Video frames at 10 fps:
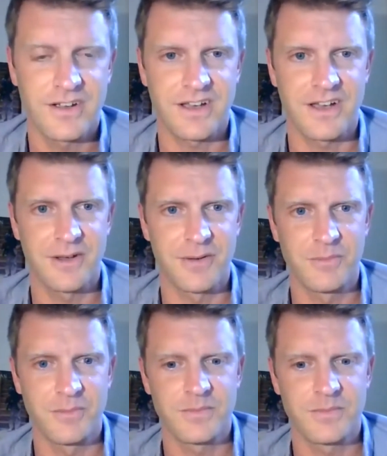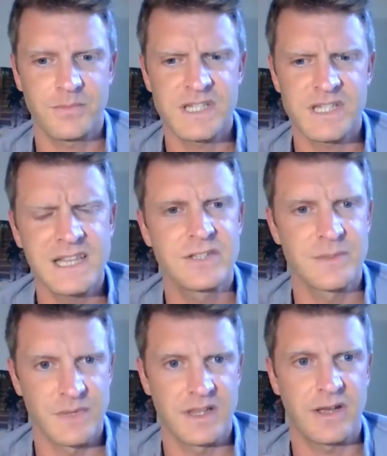Particularly
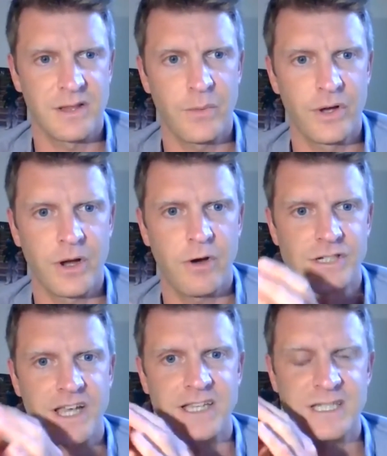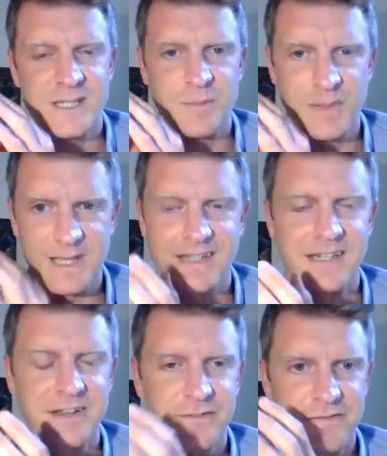something like A Clockwork Orange,
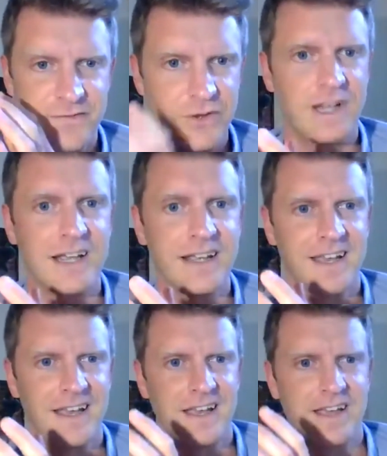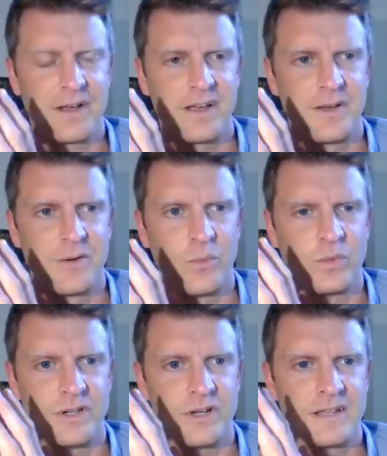explaining it fully,
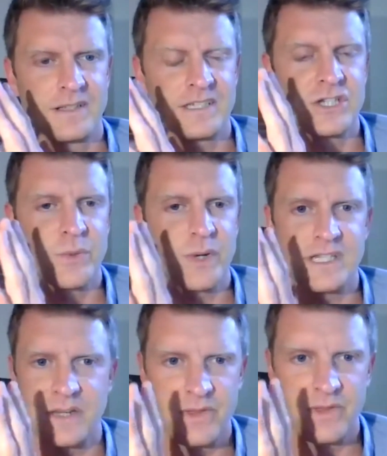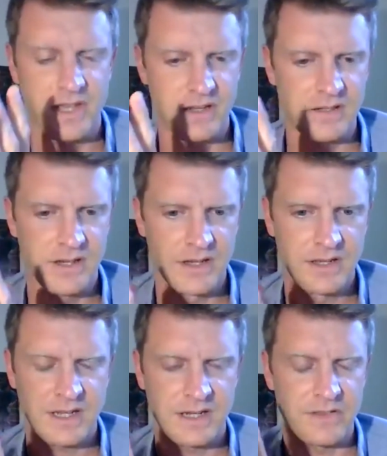situating it within
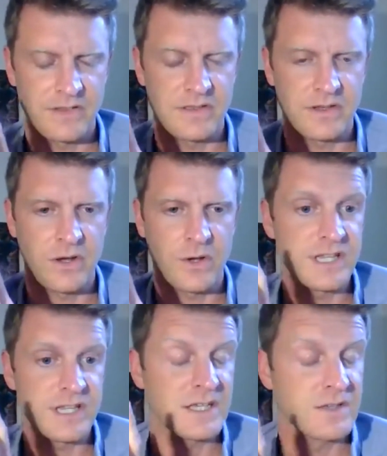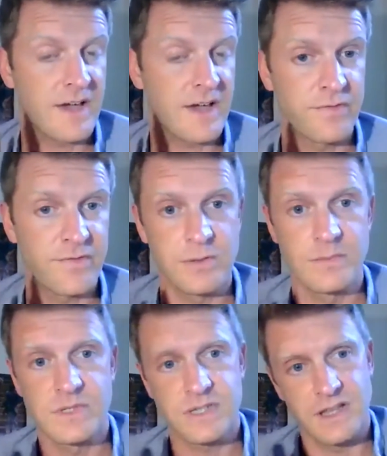kind of the context of how
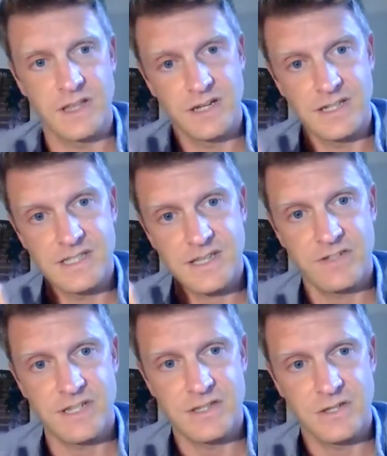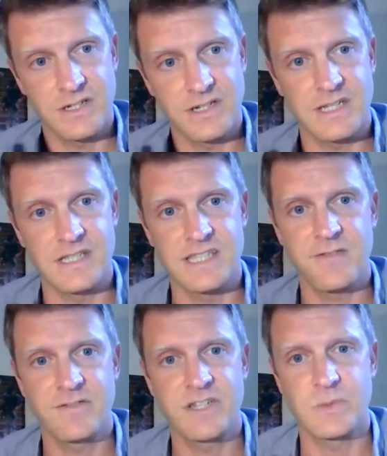films in the 1970s, early
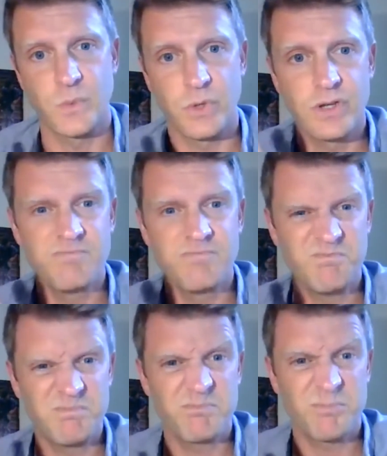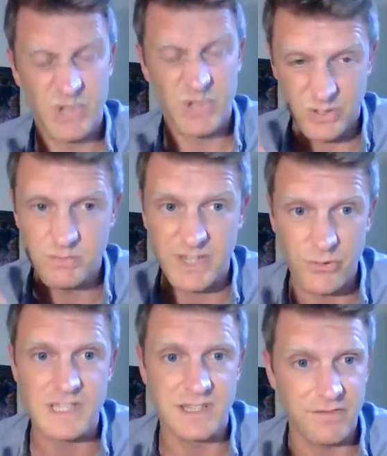1970s were,
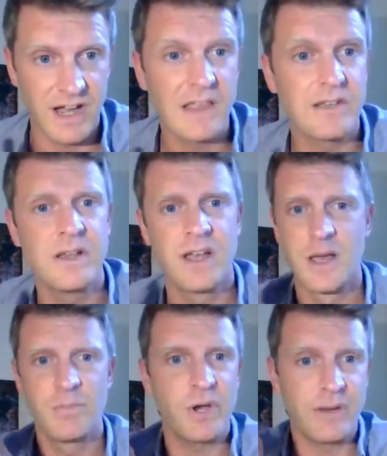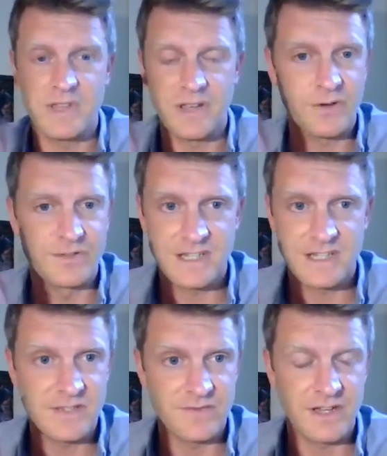increasingly violent, putting it
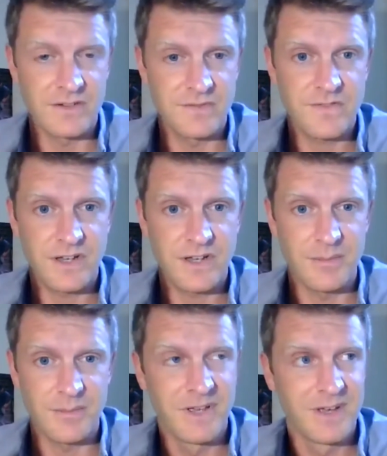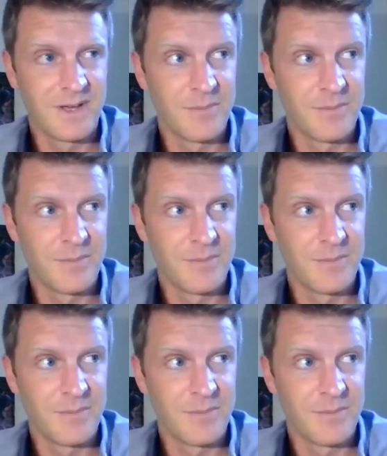within context of kind of